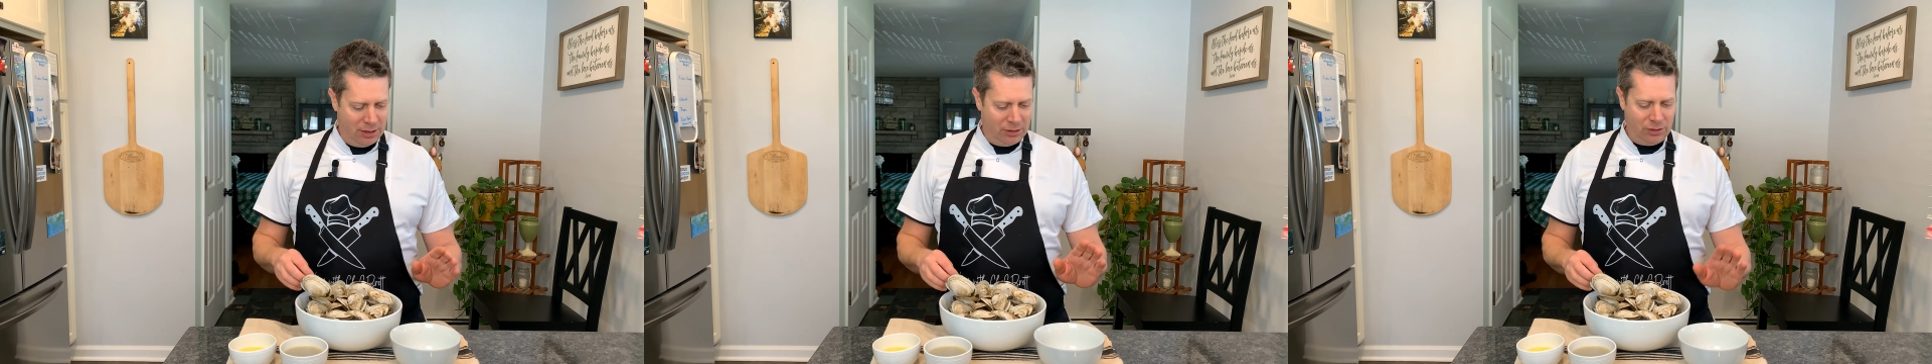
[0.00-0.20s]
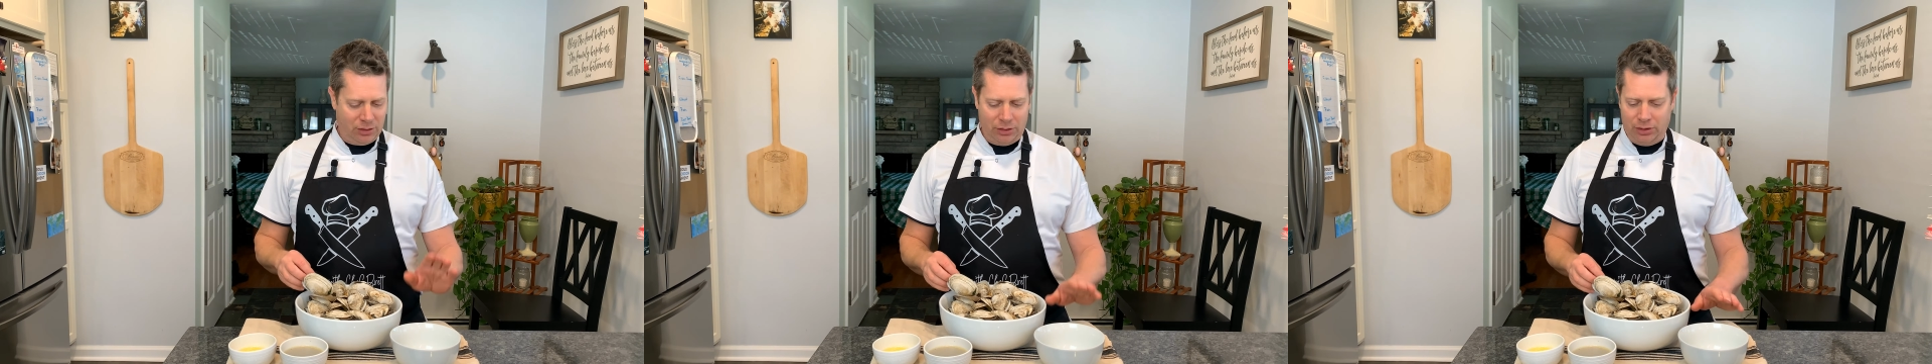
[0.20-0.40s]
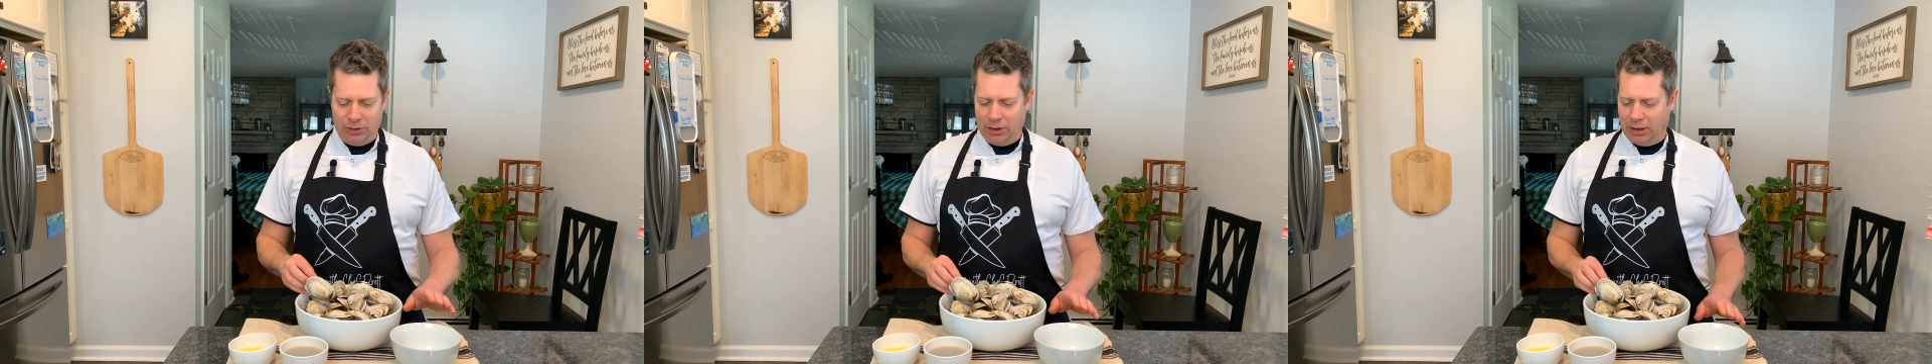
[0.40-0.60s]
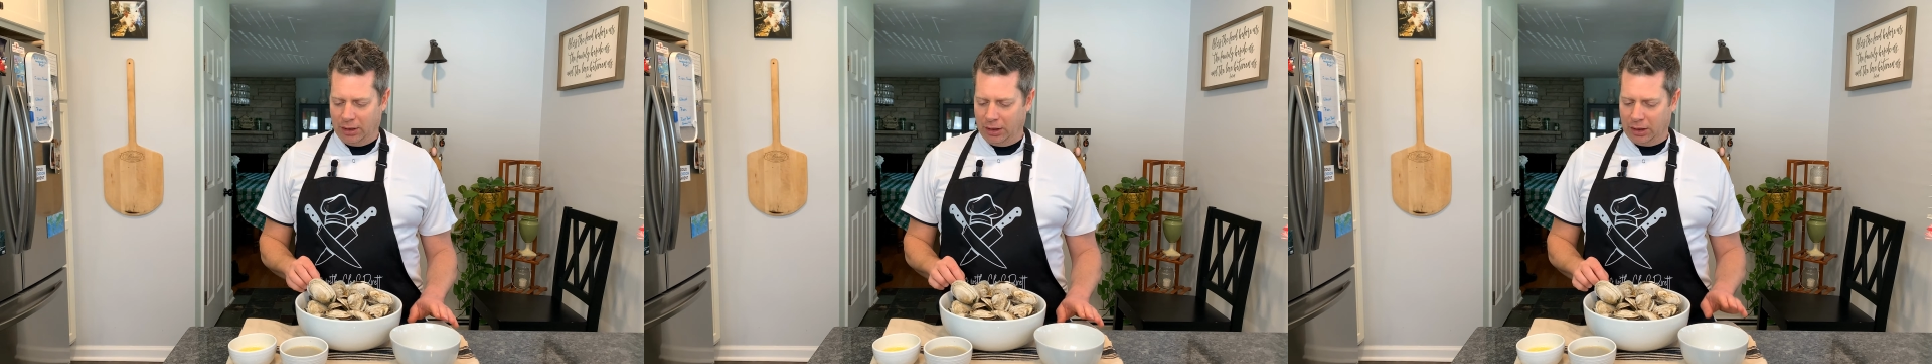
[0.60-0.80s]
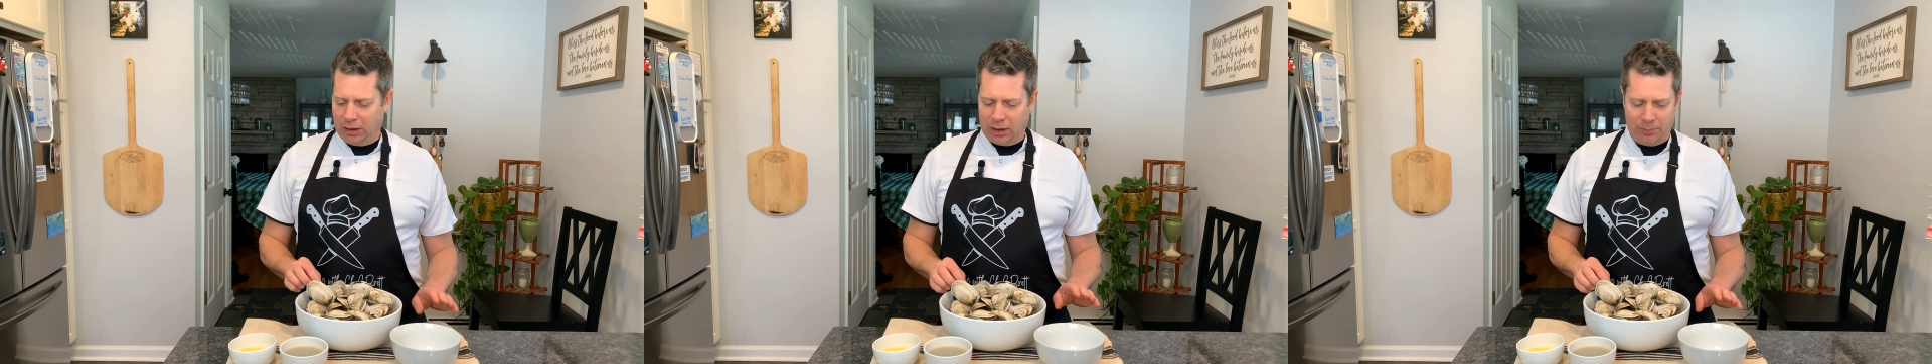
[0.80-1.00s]
So you're going
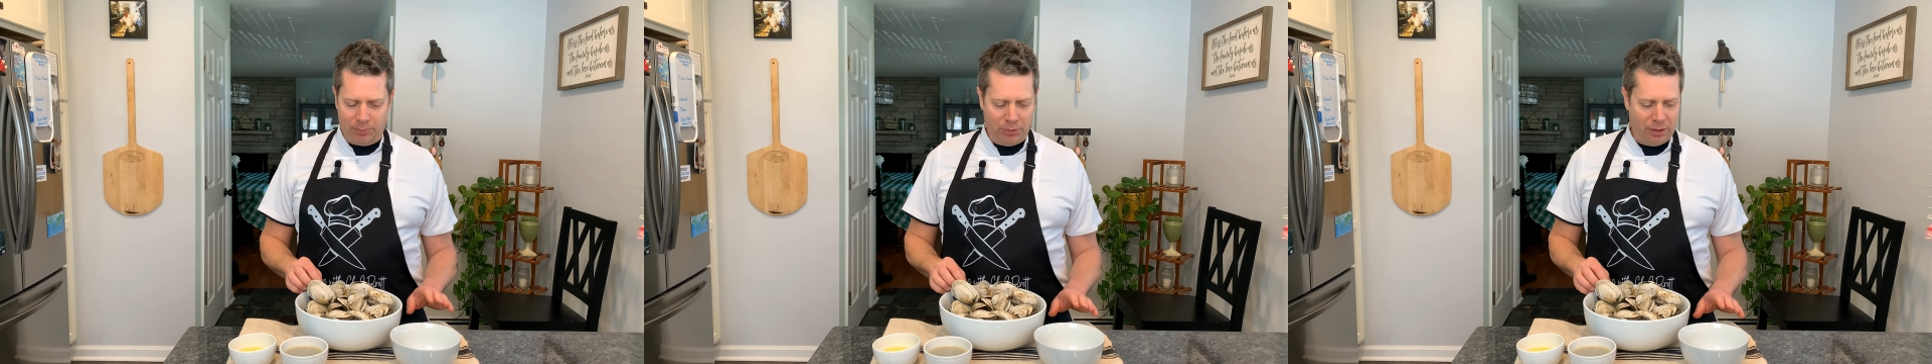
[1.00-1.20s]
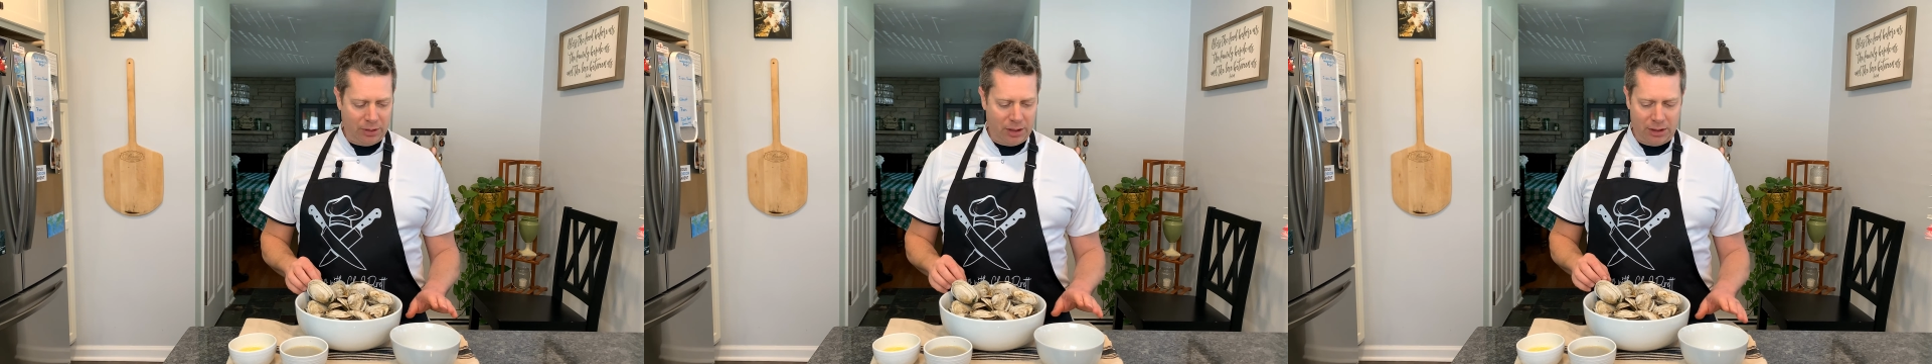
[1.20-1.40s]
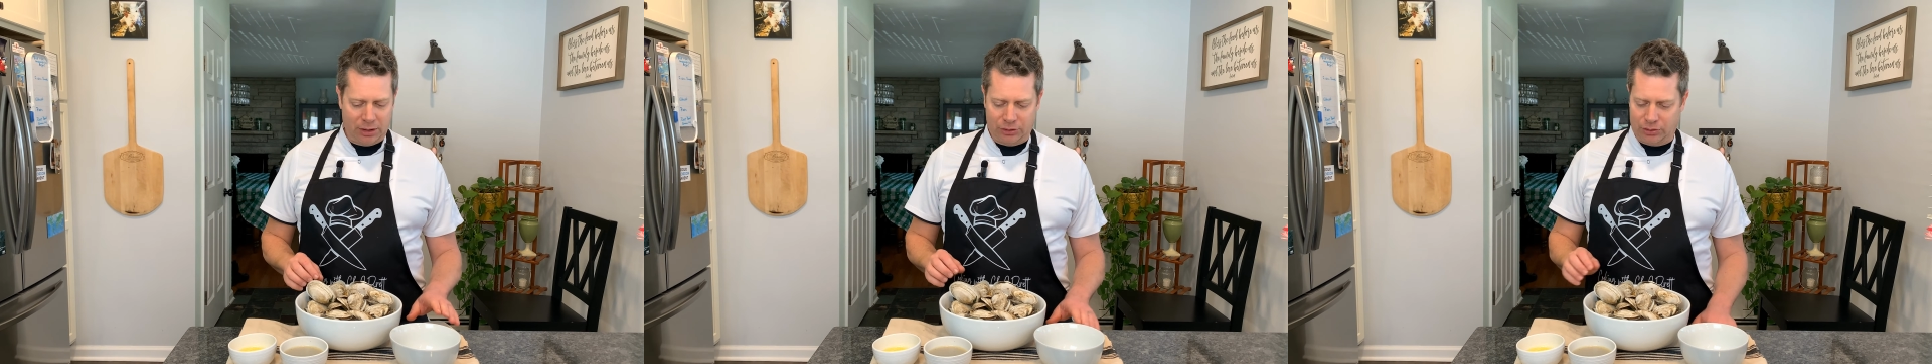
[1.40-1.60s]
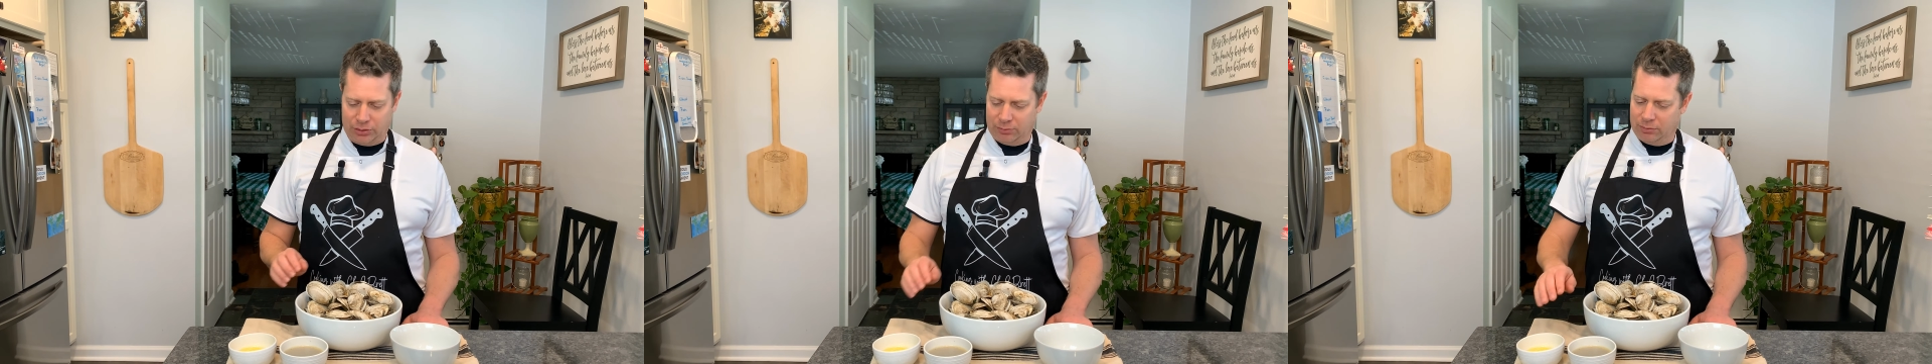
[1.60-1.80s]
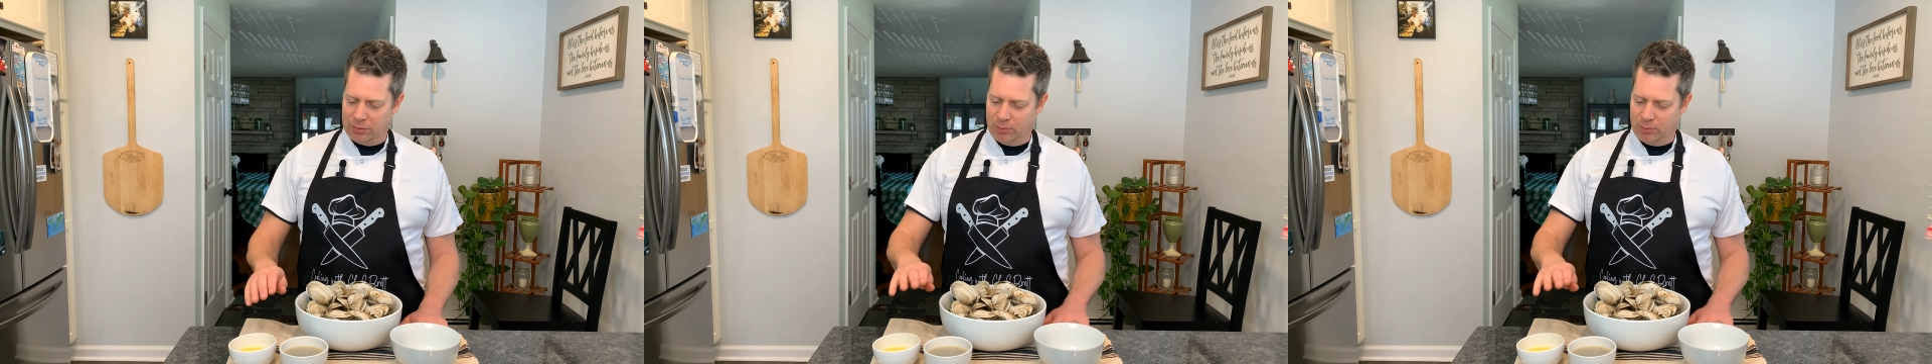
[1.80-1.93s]
to need a couple of things.